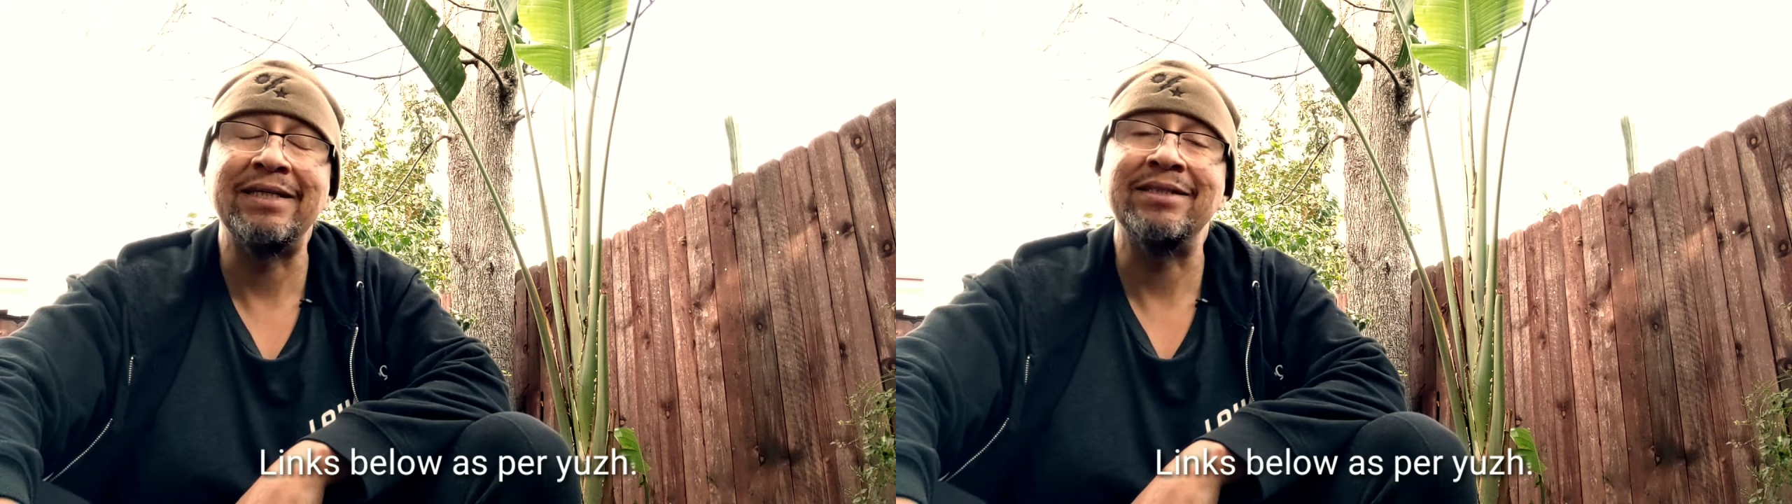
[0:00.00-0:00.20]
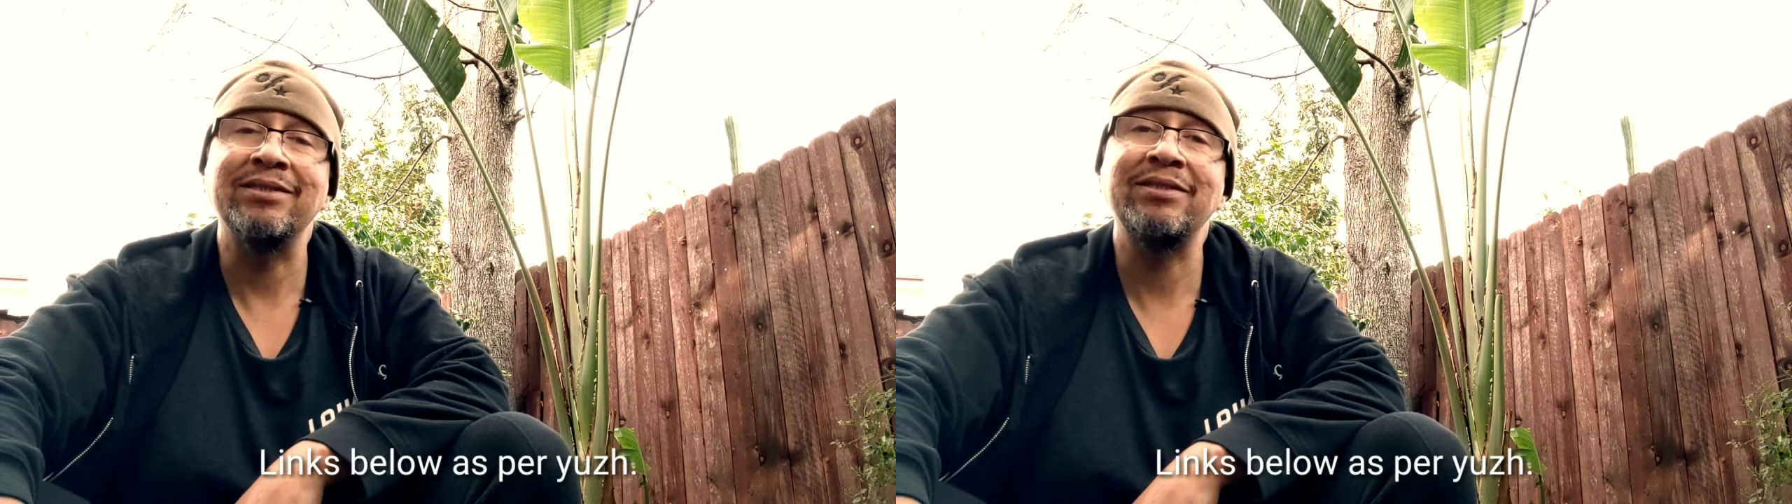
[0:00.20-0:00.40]

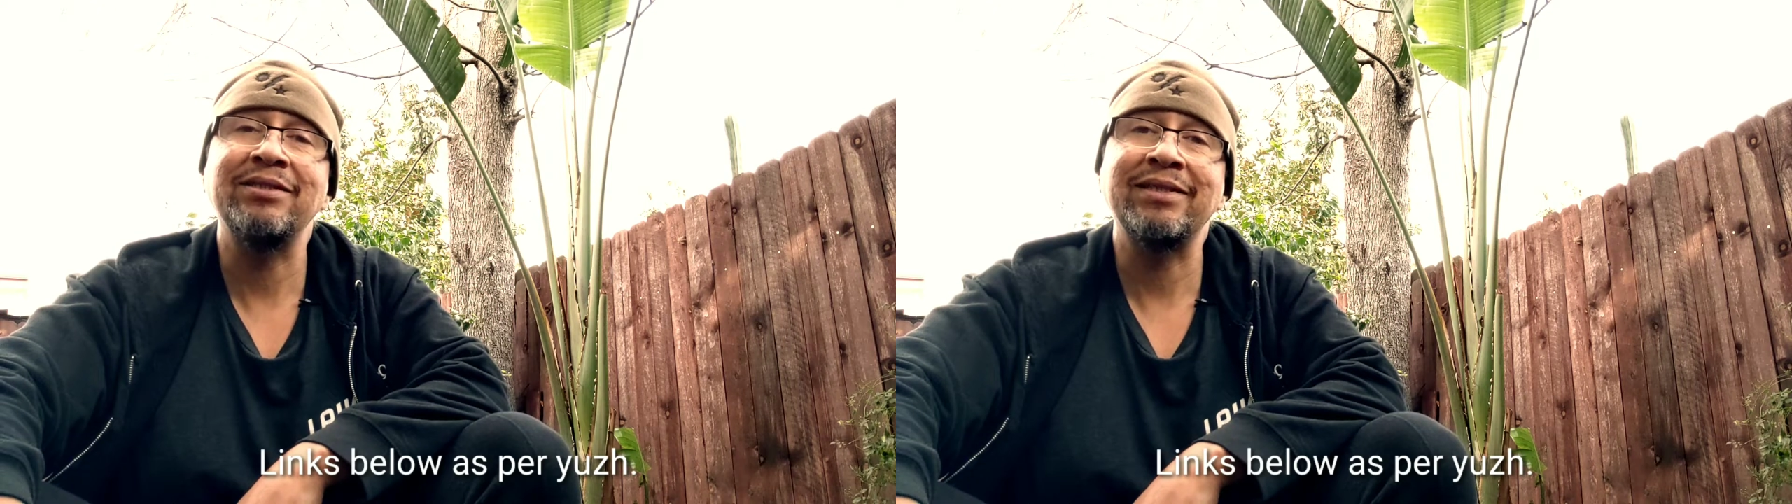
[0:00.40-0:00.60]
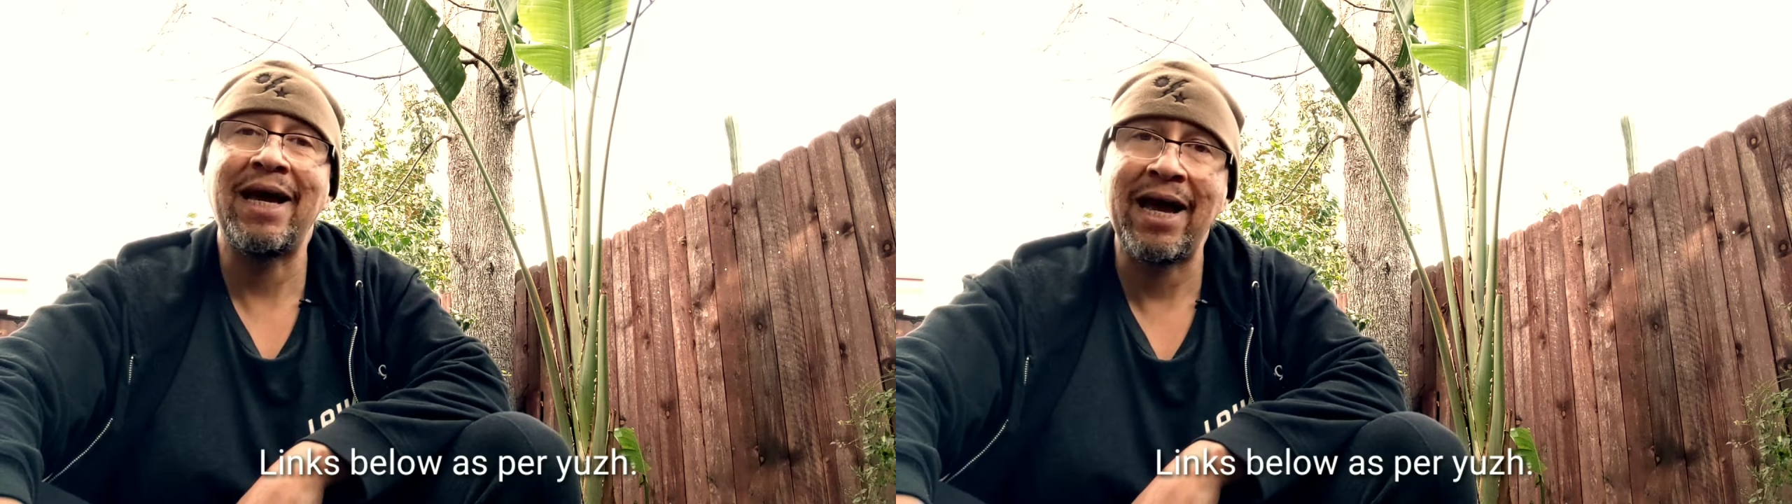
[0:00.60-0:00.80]
is
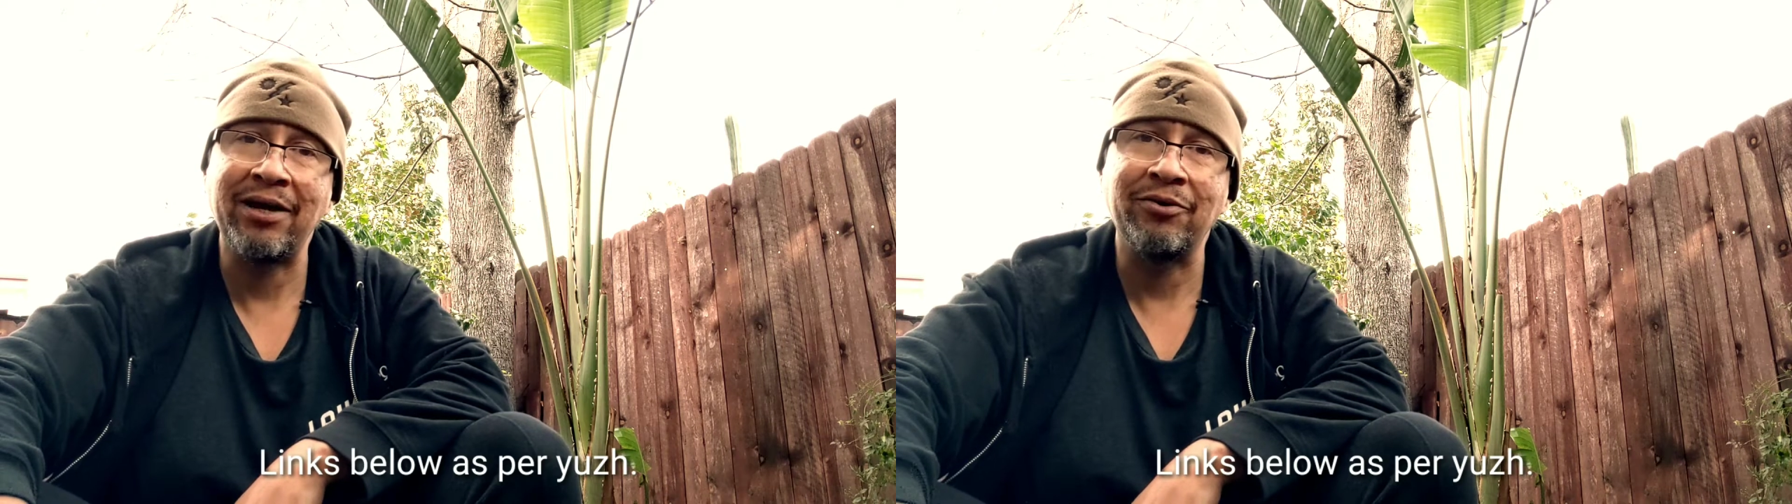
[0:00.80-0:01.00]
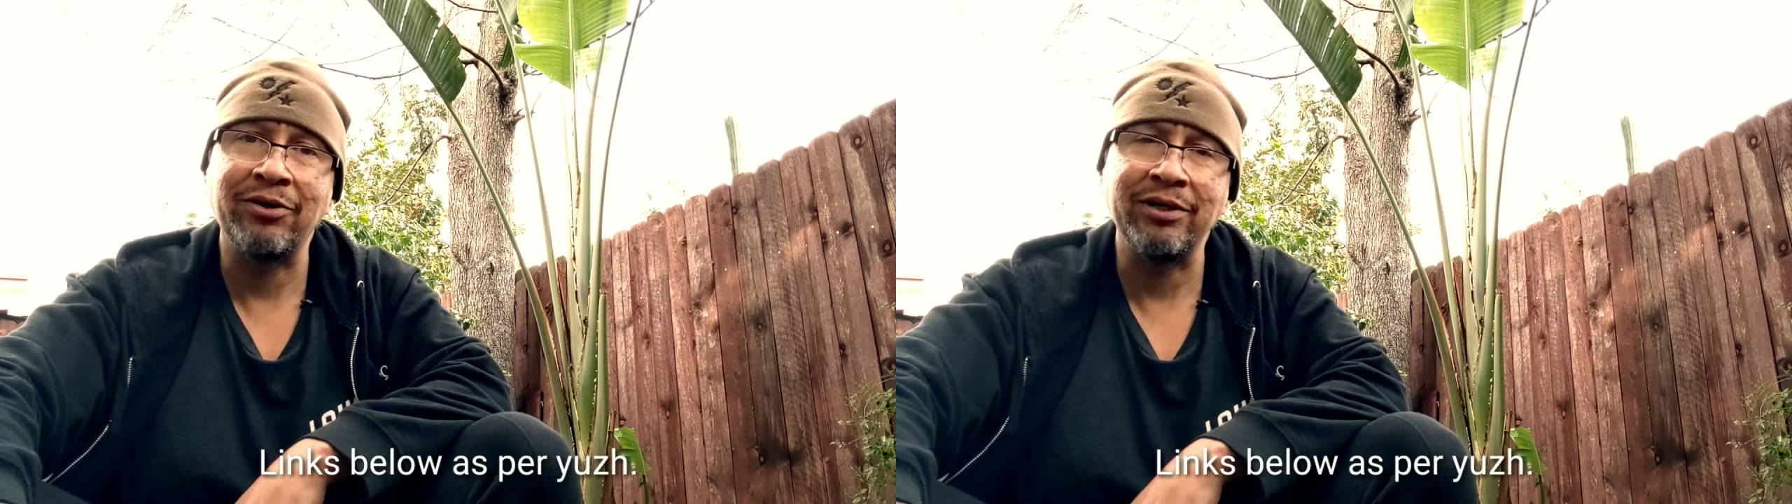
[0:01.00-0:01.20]

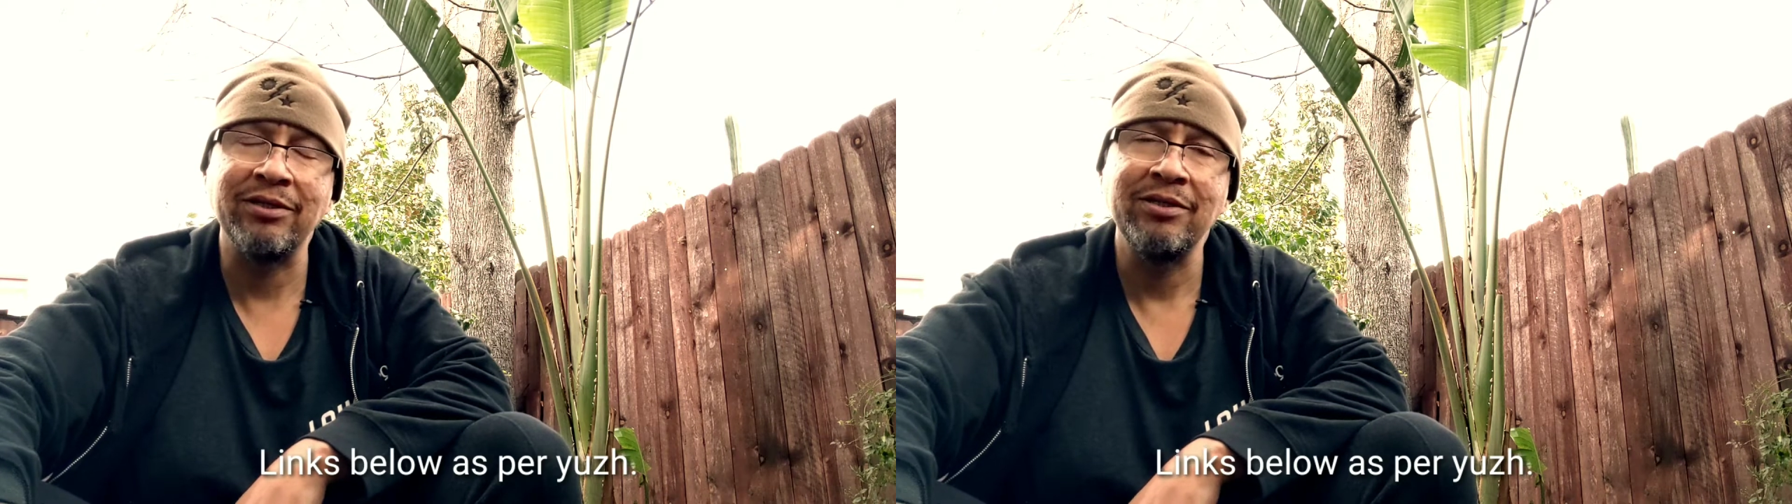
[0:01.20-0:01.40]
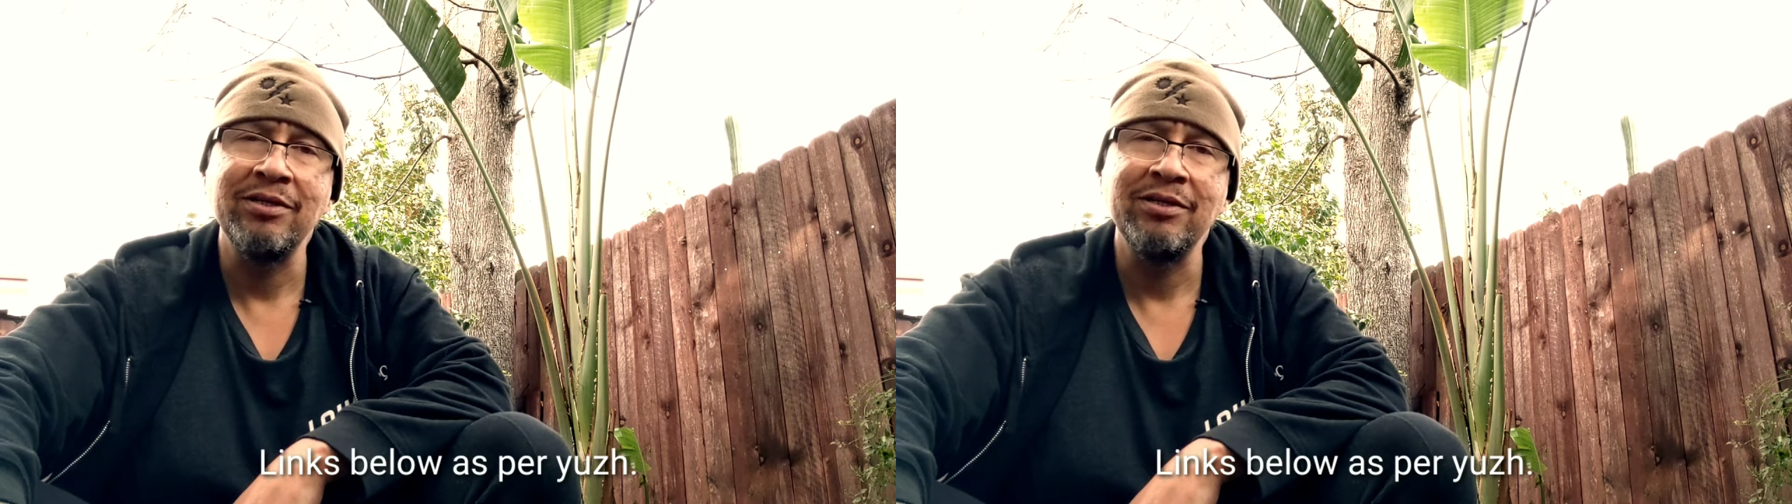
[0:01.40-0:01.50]
staggering.